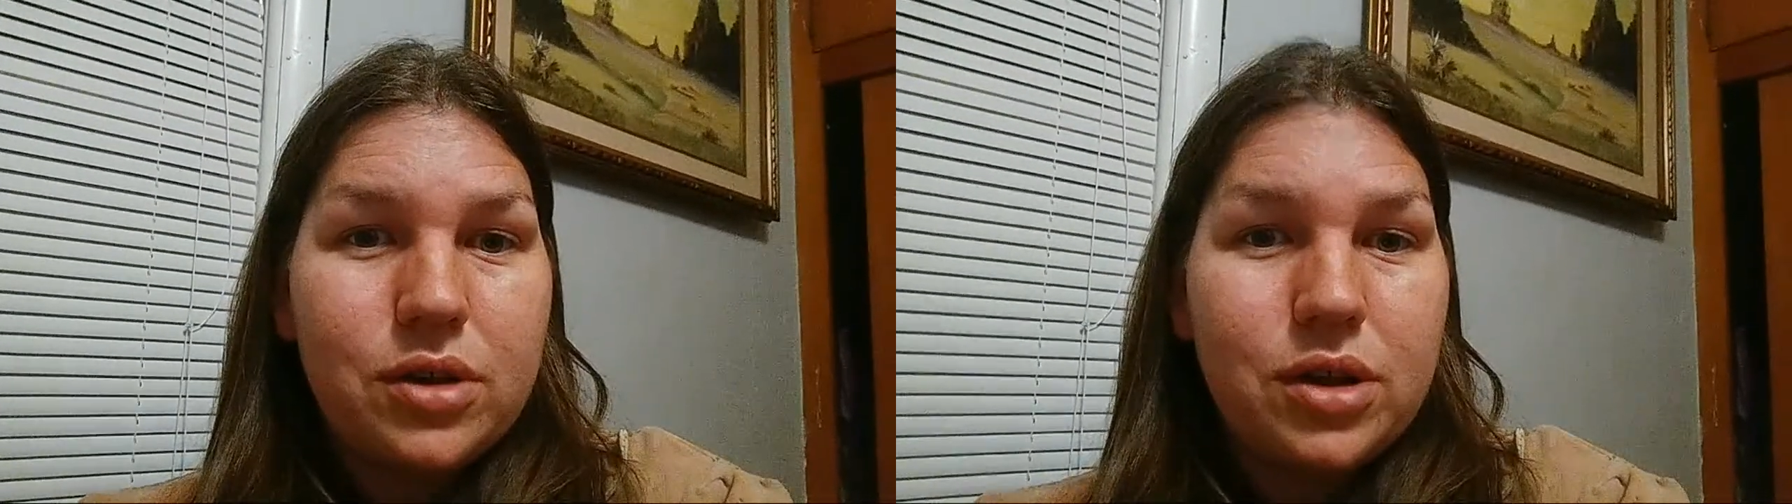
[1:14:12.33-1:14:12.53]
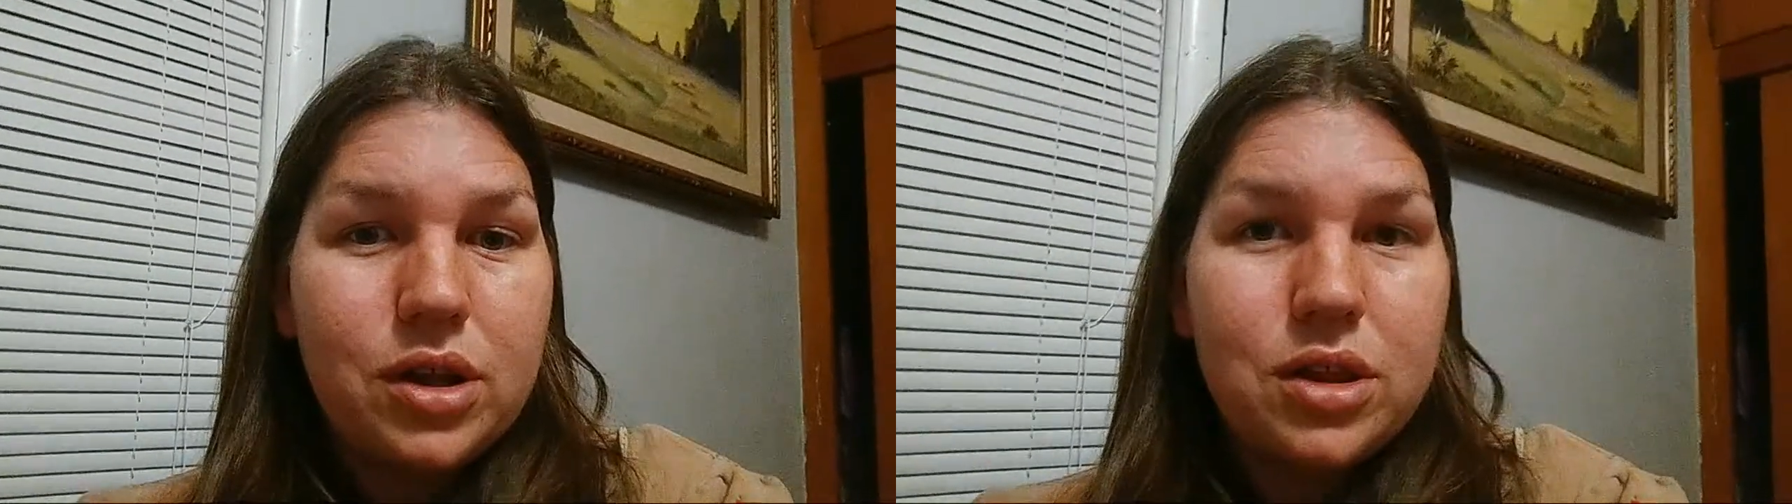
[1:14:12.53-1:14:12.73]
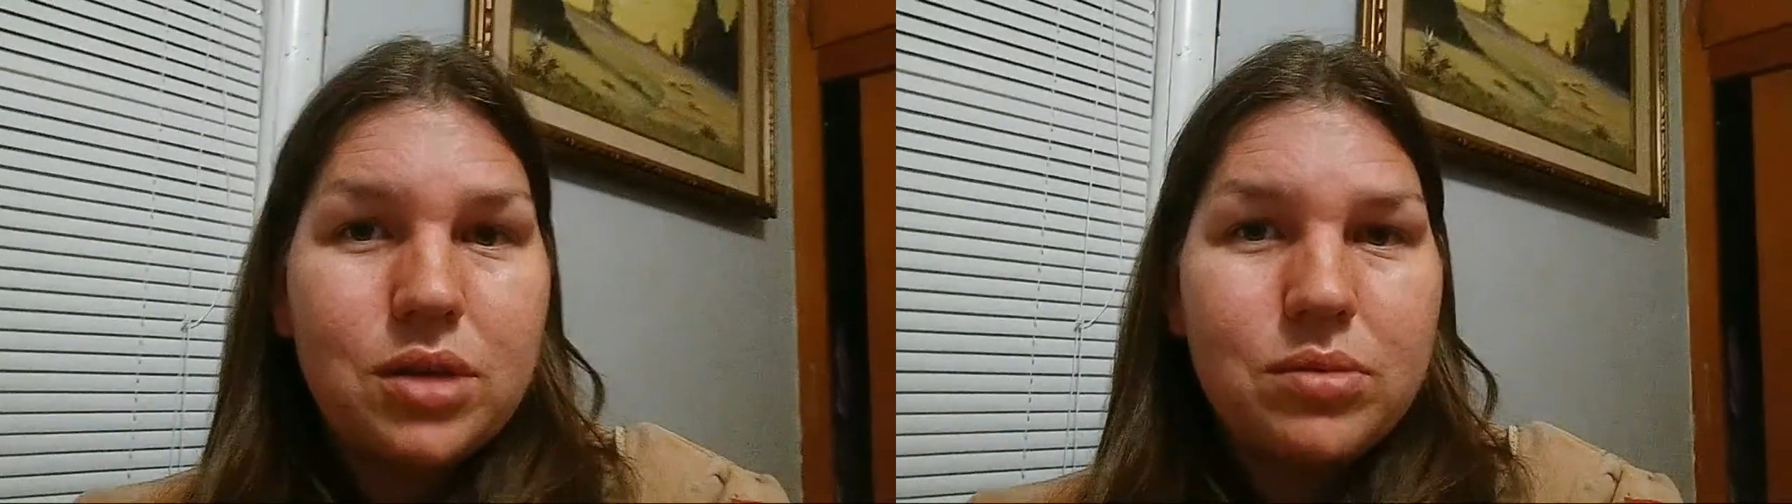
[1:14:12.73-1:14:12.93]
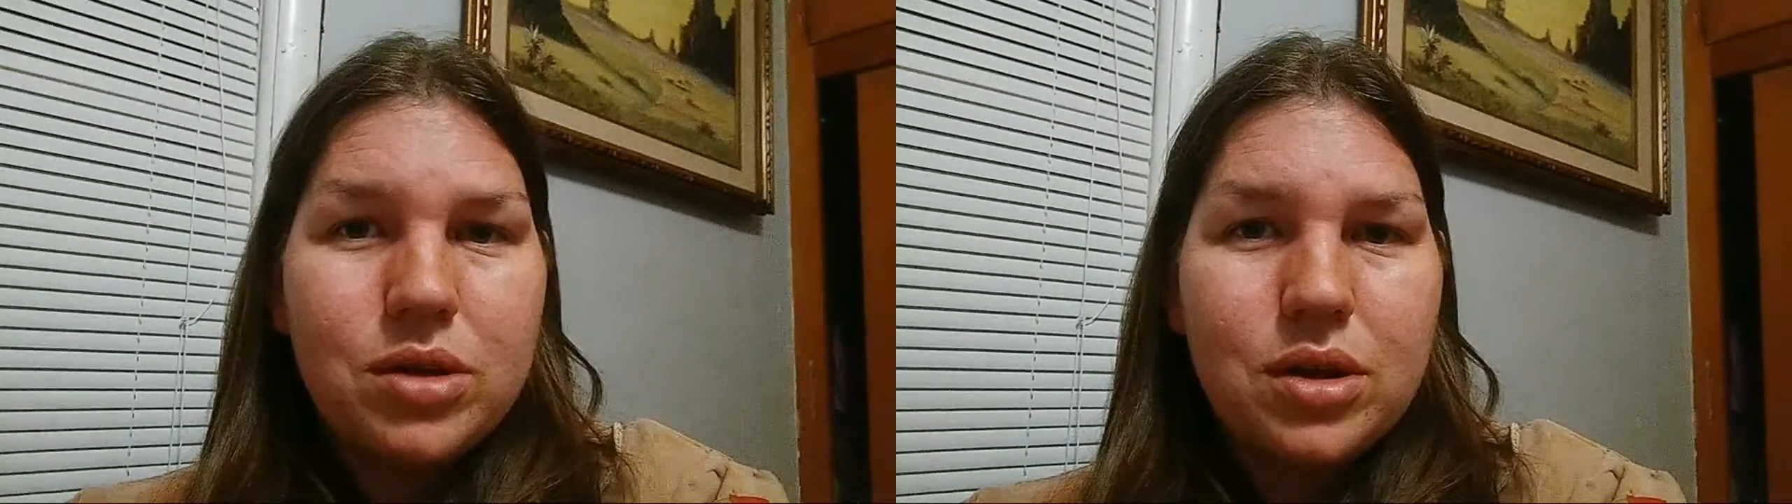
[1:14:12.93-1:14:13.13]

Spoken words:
lithium